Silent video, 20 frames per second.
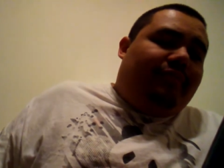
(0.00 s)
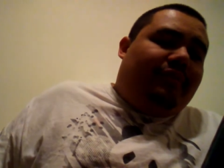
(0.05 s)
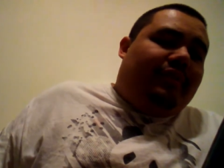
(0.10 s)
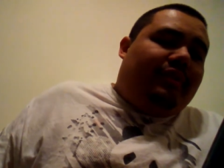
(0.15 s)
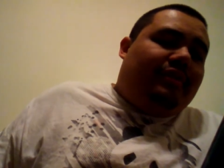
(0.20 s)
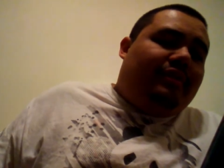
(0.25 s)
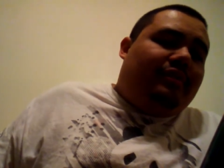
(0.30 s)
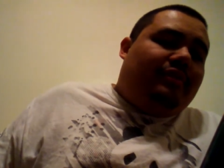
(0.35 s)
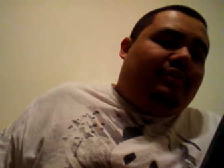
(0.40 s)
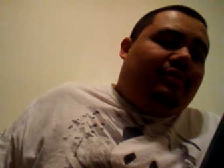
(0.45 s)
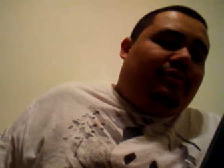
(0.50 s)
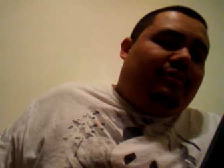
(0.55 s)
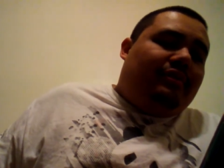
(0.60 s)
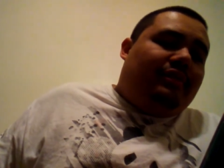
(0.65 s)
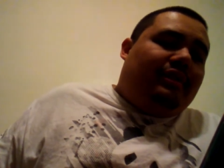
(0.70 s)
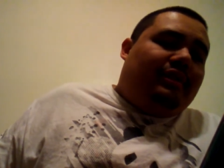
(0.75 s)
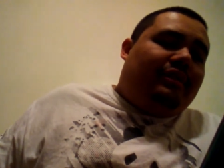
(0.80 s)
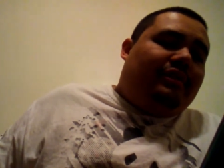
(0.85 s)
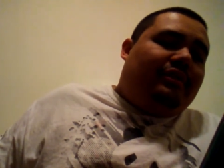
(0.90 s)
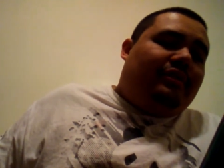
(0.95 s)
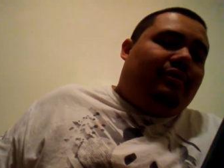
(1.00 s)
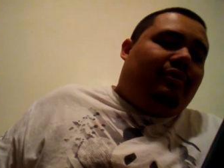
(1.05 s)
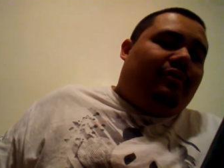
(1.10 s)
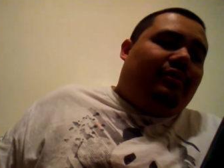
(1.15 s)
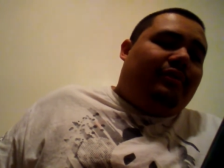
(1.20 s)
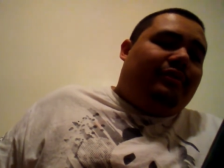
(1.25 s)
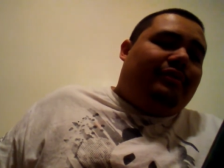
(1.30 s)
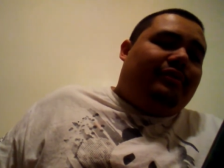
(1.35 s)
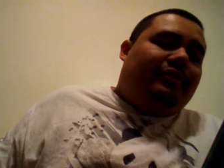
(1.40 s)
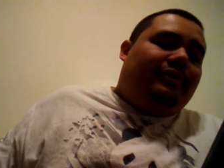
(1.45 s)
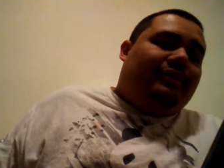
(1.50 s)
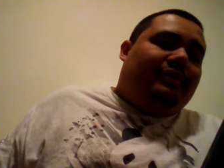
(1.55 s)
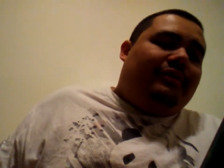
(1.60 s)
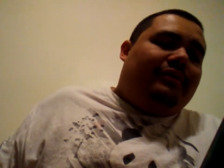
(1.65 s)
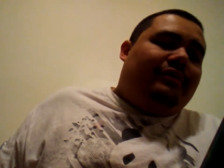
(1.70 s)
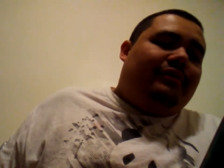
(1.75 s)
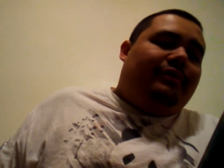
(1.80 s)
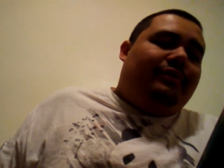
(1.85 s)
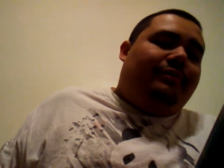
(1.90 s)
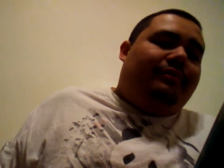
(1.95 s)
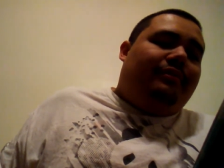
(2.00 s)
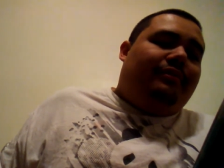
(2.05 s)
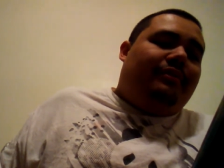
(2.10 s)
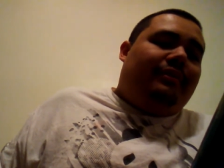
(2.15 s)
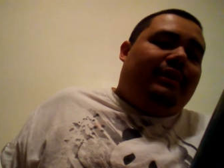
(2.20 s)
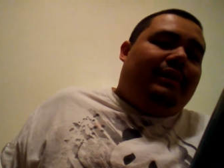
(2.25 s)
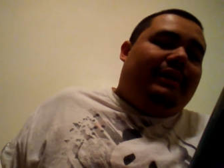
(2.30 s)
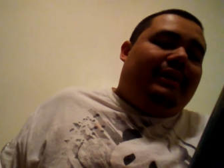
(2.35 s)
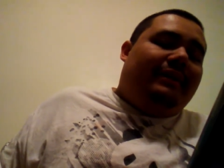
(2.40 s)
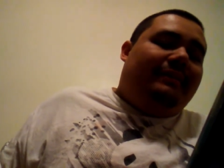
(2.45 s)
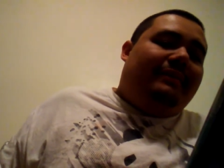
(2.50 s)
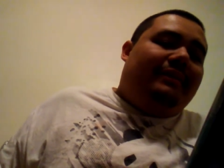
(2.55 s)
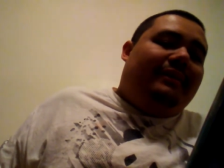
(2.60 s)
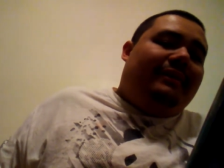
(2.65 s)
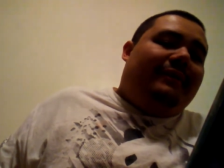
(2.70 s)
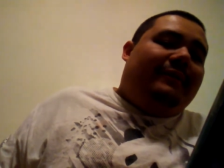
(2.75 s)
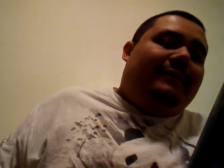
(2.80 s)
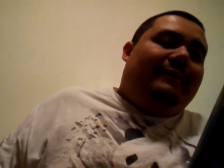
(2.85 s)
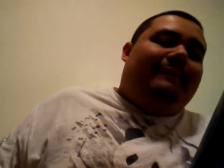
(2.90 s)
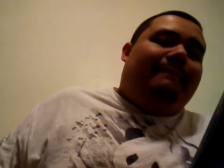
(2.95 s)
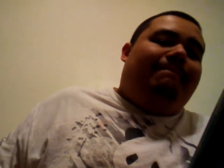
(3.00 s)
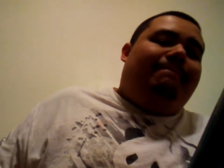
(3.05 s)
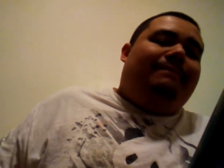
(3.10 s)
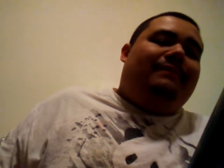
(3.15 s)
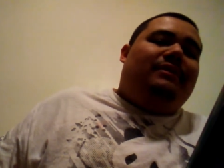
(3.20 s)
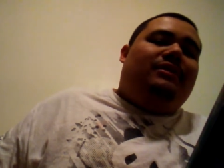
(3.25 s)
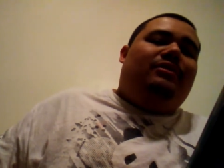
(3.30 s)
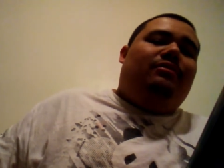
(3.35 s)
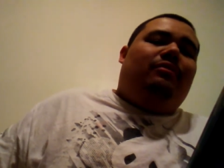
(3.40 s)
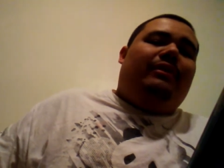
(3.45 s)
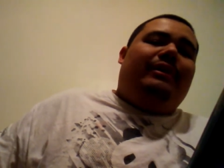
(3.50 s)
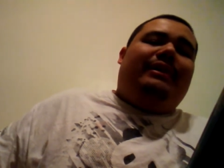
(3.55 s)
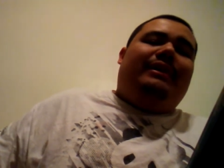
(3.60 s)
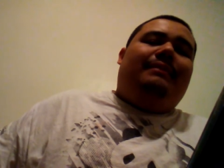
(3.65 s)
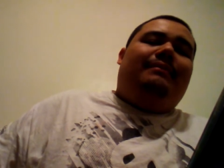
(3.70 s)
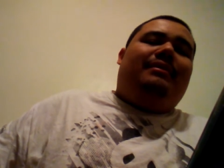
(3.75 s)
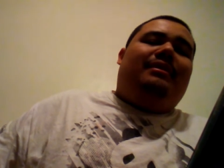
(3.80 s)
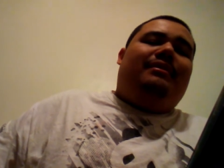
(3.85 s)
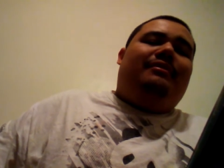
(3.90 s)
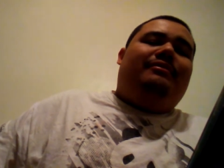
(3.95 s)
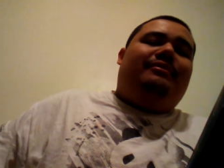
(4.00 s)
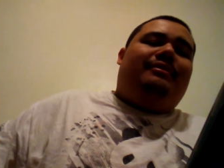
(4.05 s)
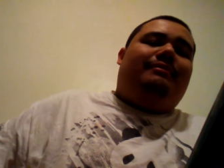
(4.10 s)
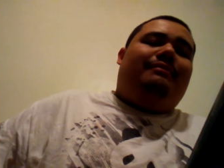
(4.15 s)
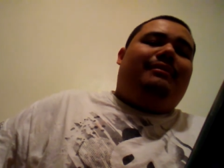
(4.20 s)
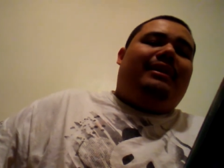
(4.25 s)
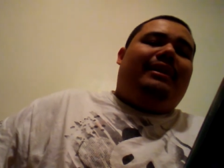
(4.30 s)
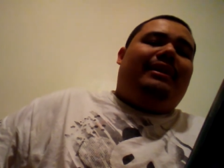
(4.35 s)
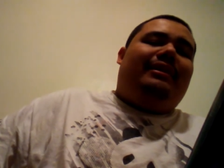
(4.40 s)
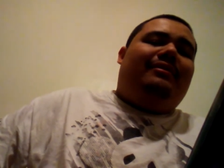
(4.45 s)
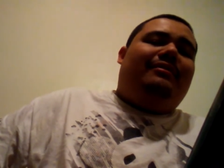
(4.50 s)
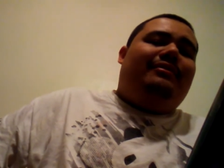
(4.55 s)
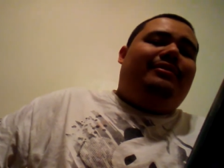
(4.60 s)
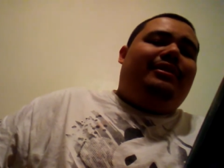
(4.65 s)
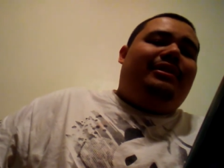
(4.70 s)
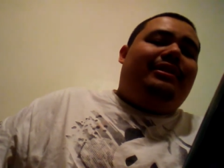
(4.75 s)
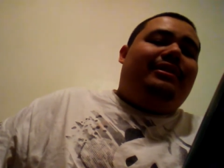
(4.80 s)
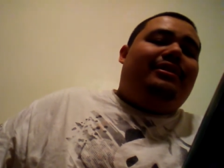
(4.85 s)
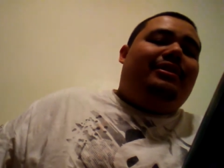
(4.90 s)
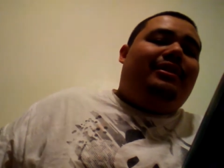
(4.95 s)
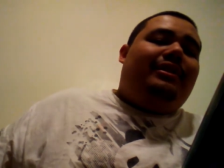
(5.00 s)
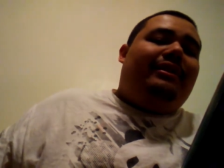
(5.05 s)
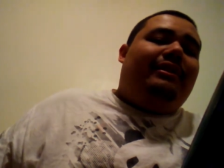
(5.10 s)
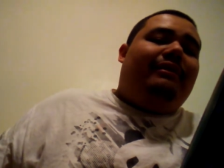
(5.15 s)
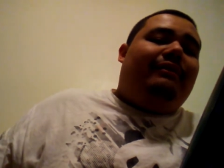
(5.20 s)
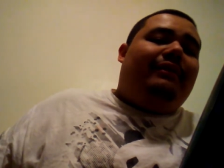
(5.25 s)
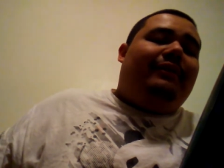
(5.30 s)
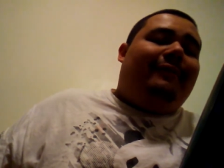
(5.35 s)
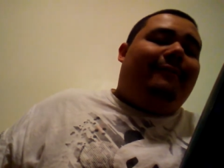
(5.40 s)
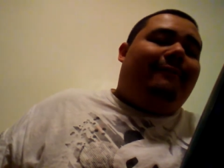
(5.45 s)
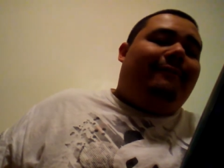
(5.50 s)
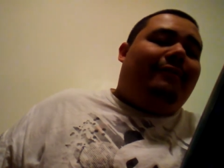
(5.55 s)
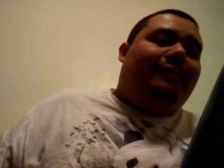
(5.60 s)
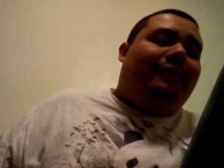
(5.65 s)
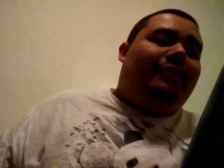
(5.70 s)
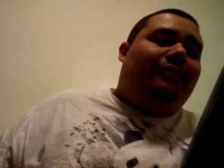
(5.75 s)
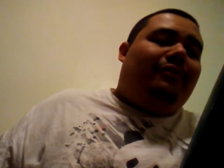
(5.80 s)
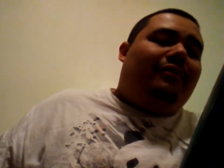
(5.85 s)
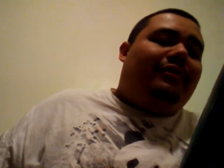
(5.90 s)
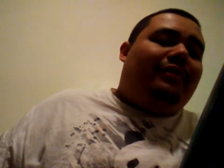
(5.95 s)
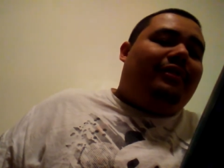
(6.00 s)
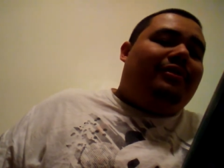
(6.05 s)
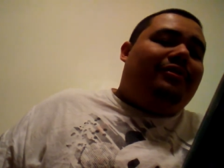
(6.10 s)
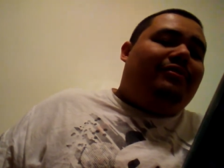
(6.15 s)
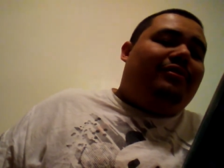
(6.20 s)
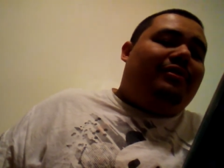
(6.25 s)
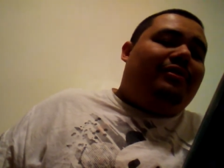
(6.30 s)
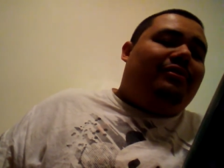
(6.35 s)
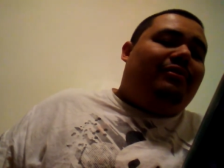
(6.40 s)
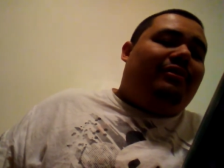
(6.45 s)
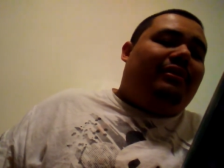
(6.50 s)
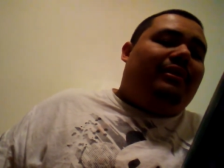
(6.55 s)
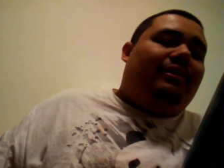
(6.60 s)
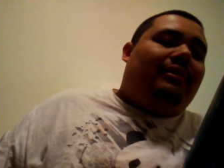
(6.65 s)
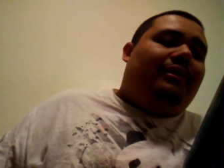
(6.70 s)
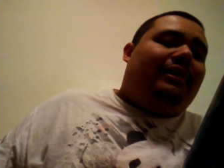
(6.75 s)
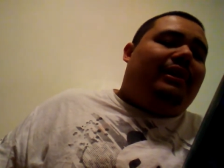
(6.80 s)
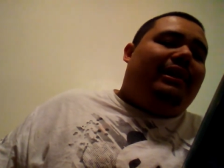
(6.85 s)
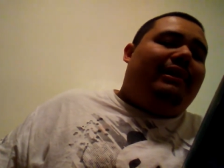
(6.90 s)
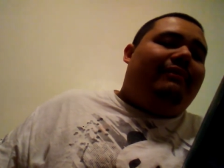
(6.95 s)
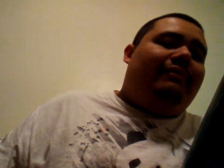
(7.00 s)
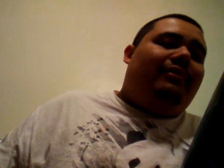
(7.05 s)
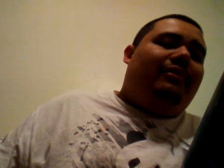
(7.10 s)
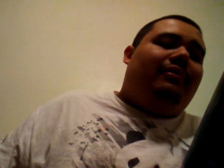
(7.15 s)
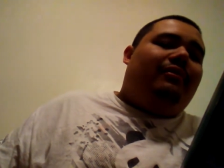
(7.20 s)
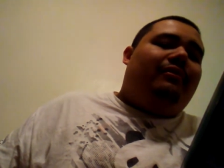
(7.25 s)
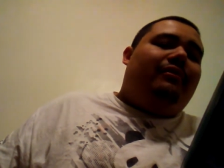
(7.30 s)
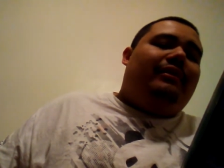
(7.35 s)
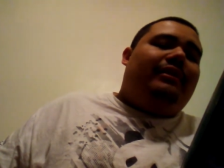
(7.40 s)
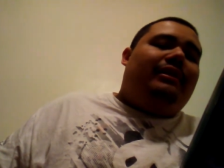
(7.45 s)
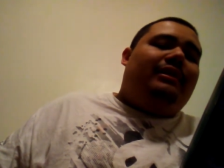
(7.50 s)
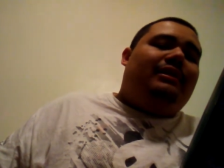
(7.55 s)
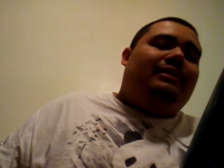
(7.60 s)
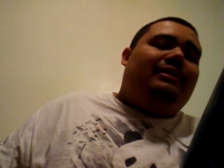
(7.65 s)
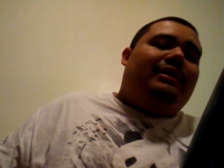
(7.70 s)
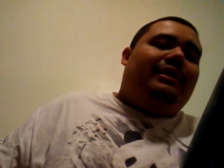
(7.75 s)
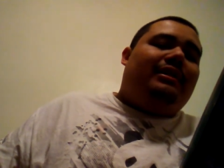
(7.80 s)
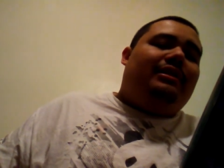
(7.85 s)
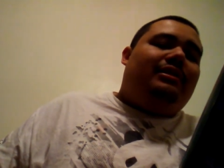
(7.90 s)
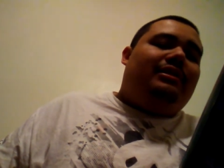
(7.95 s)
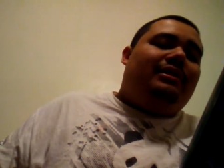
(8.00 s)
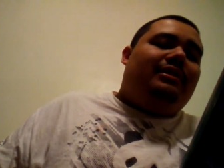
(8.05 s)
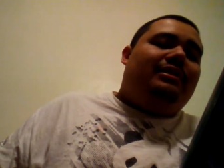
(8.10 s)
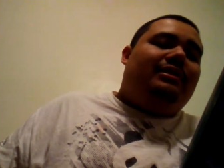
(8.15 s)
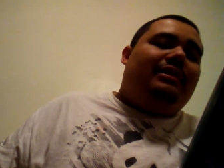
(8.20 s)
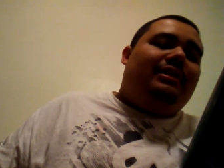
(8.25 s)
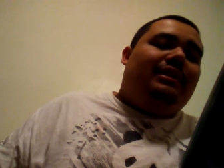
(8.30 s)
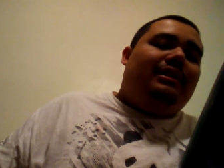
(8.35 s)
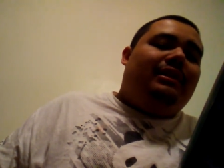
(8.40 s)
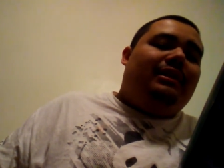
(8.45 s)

the, the score serves supreme. Join composer Michael Giacchino and a full orchestra during live recording sessions